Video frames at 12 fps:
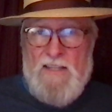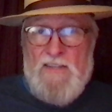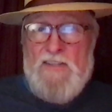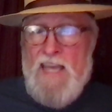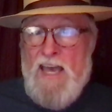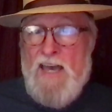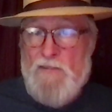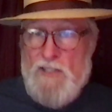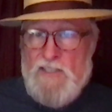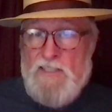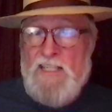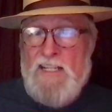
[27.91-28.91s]
The
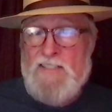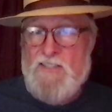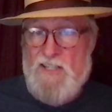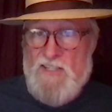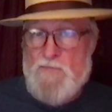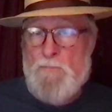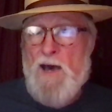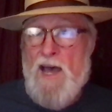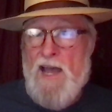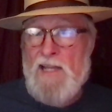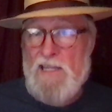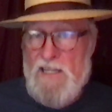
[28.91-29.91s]
evidence is
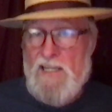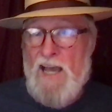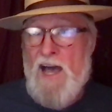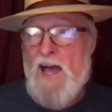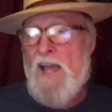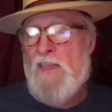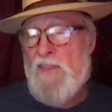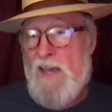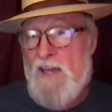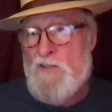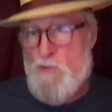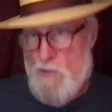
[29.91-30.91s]
piling high
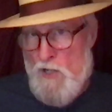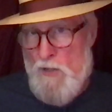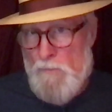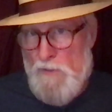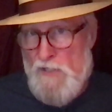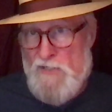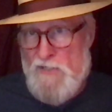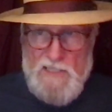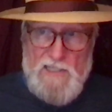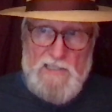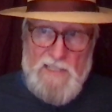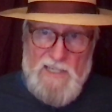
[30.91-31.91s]
that Trump is
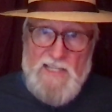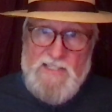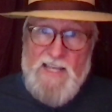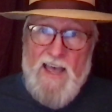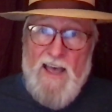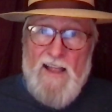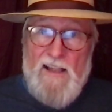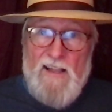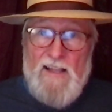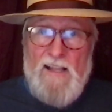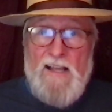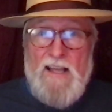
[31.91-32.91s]
guilty as
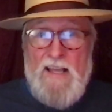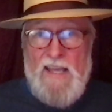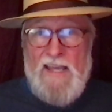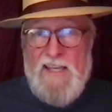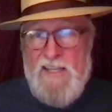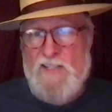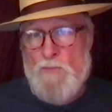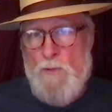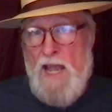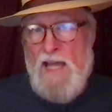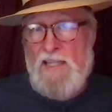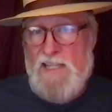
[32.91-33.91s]
hell. His
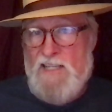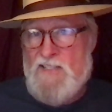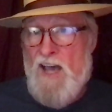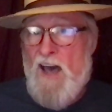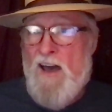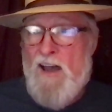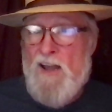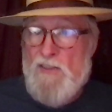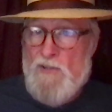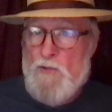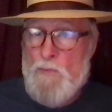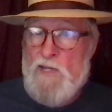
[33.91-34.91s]
rallies are the
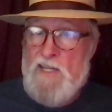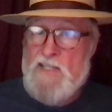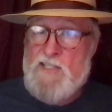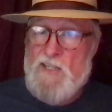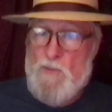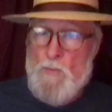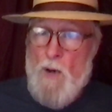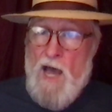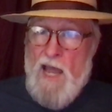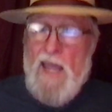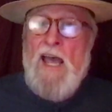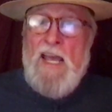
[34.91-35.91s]
reason
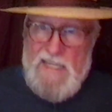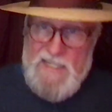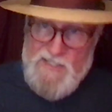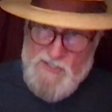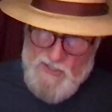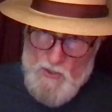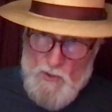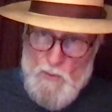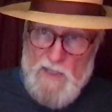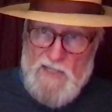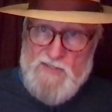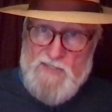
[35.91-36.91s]
why he's so
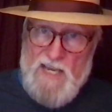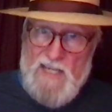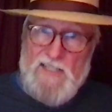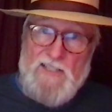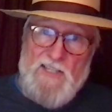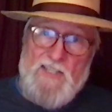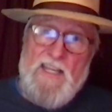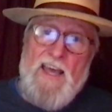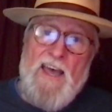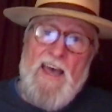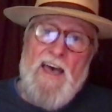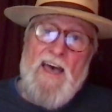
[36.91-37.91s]
excited to
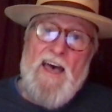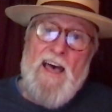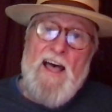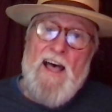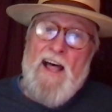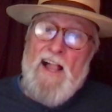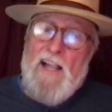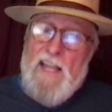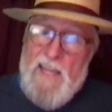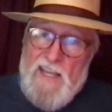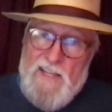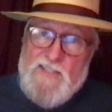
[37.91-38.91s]
tell
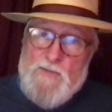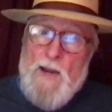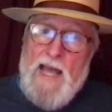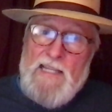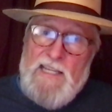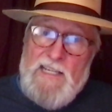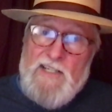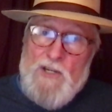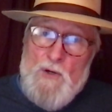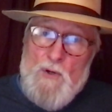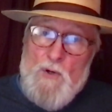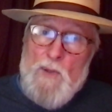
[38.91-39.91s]
his rally
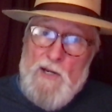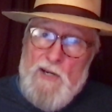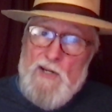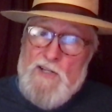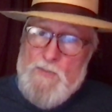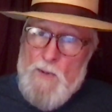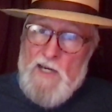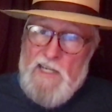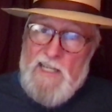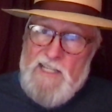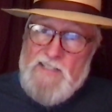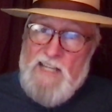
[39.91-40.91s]
goers what
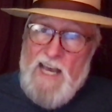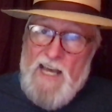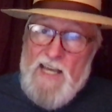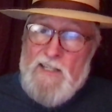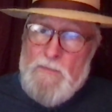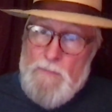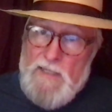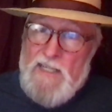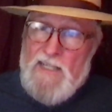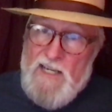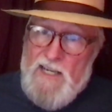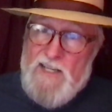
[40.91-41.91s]
he's done,
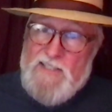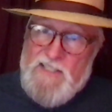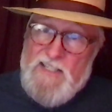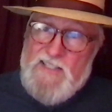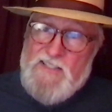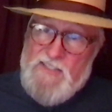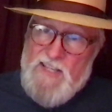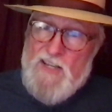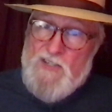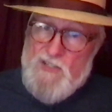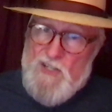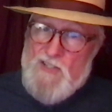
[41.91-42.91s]
because he's
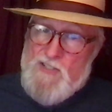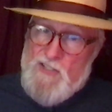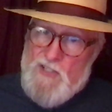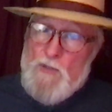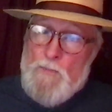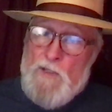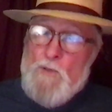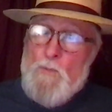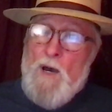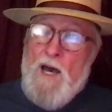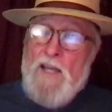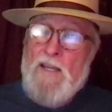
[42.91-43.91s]
such a stupid
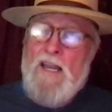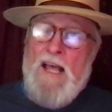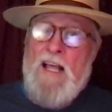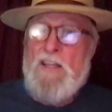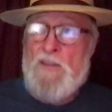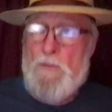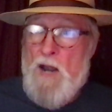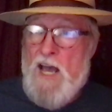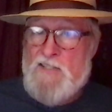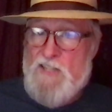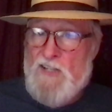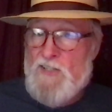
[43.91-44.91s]
one. The
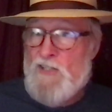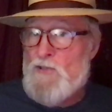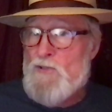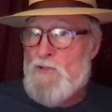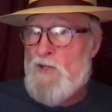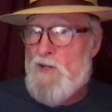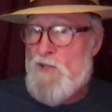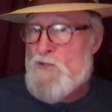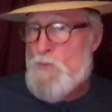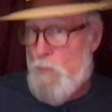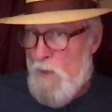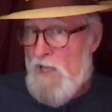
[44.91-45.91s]
prosecutors
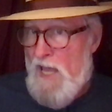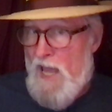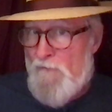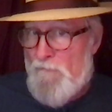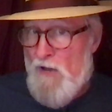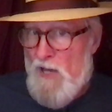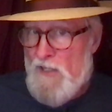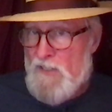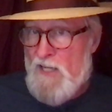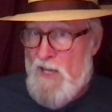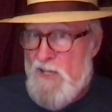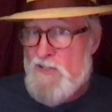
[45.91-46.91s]
will have fun,
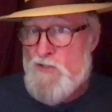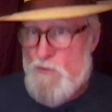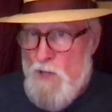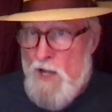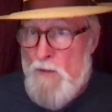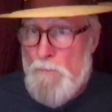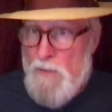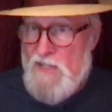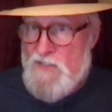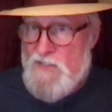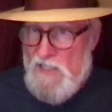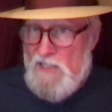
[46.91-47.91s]
'cause Trump
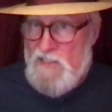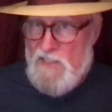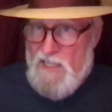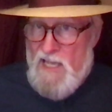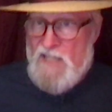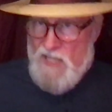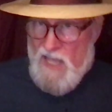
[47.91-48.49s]
is guilty as